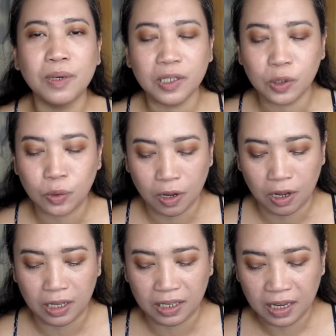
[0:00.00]
to
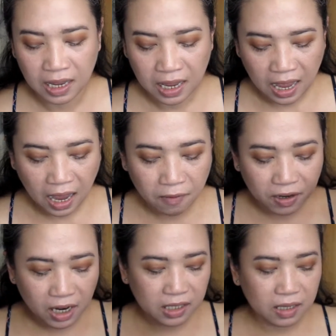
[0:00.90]
all. I
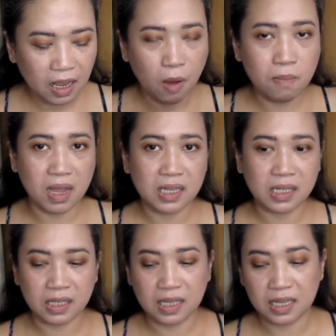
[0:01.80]
forgot how
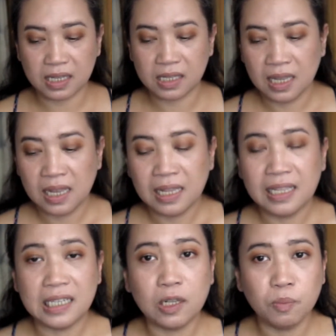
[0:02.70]
much this
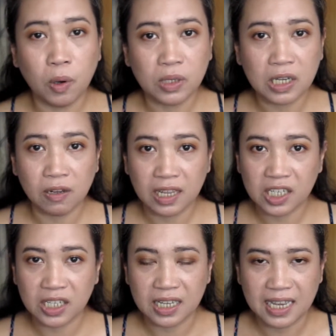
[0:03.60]
Little Pony
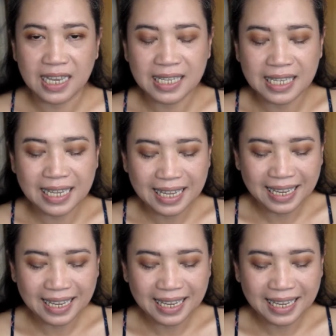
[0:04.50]
collection is,